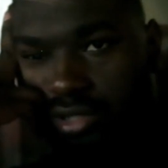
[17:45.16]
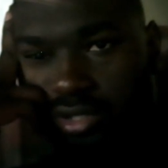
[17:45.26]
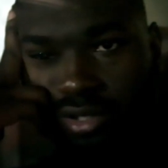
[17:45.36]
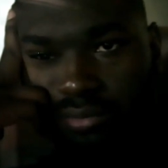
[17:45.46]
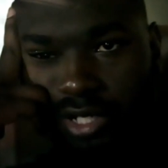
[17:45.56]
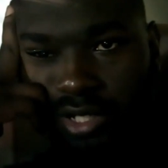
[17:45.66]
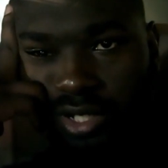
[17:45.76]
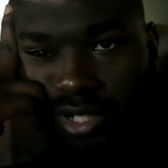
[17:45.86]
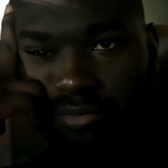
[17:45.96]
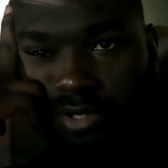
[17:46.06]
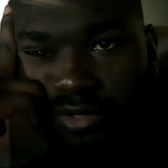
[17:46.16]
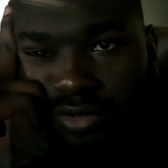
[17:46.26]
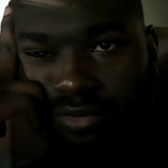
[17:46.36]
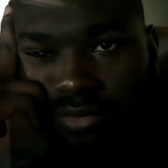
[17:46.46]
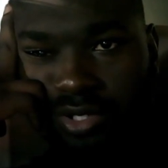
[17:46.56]
Oh my god, man.
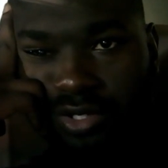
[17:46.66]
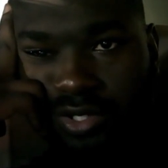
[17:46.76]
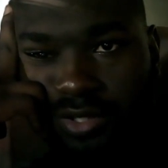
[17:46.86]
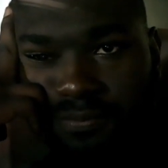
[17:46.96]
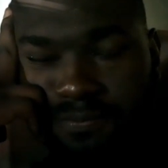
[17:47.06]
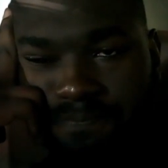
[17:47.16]
Oh my god.